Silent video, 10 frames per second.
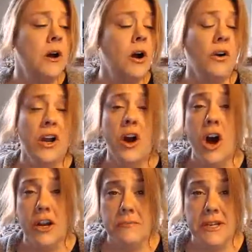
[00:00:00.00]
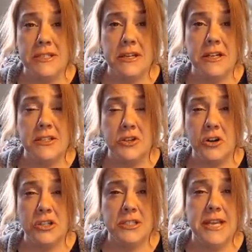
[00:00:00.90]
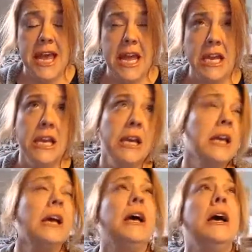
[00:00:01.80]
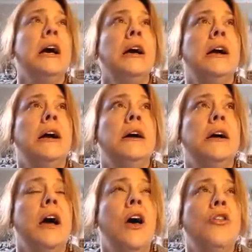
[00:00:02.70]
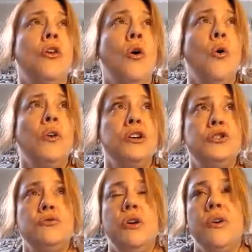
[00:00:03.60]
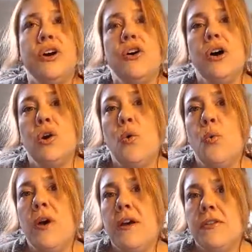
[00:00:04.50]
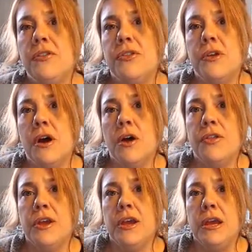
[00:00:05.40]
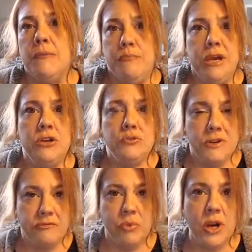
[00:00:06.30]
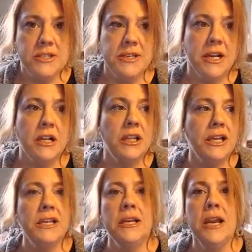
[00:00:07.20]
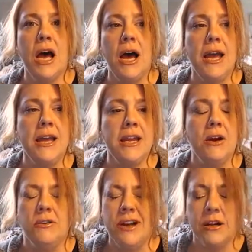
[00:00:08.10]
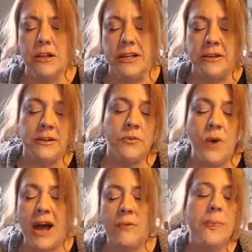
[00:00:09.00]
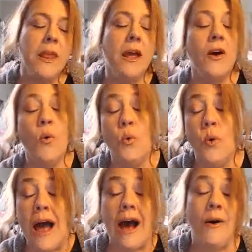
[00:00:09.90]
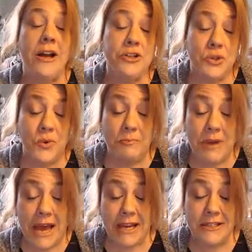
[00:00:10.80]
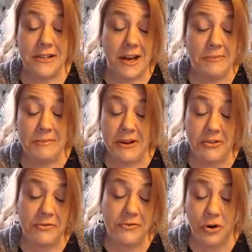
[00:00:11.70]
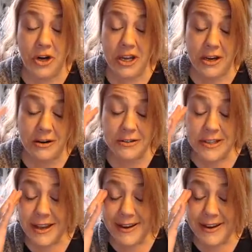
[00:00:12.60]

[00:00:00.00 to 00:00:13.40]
Our economy is going to start to tank. The whole issue going on with the impeachment of President Clinton, not Clinton, wow, I just went back in time about 30 years.